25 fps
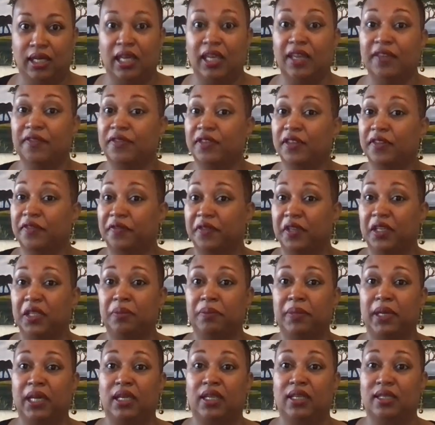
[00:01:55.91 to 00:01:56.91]
If the
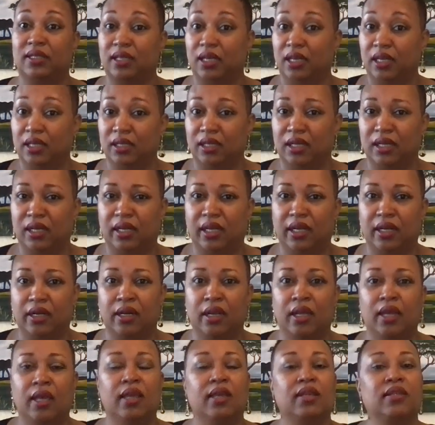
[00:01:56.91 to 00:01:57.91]
feedback is
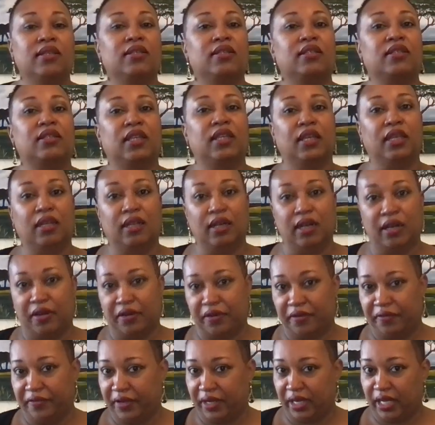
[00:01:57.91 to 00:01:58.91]
unclear, seek
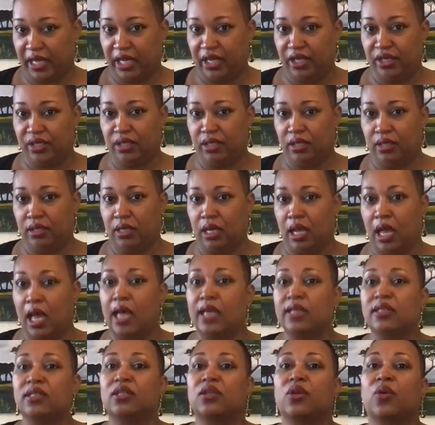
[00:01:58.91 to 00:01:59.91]
clarification.
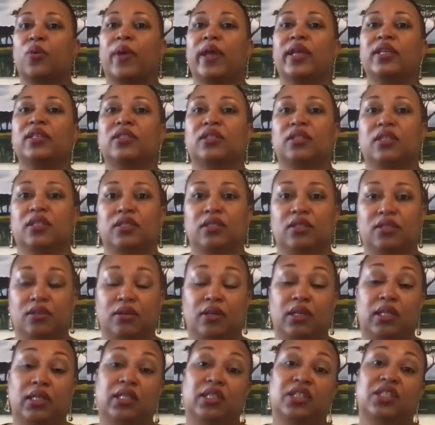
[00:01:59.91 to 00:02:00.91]
Ask questions
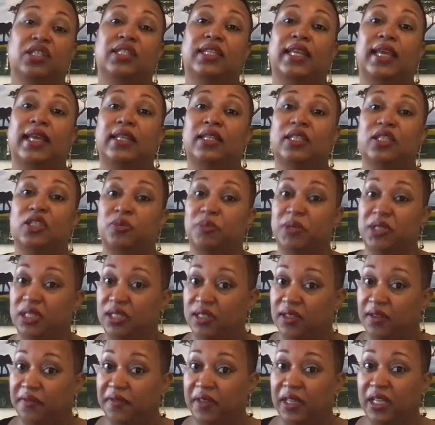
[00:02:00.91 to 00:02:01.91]
to understand the
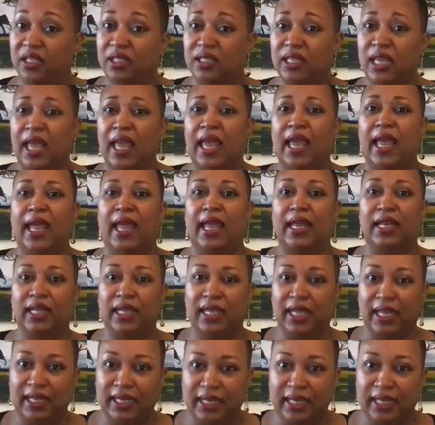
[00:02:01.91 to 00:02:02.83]
specifics and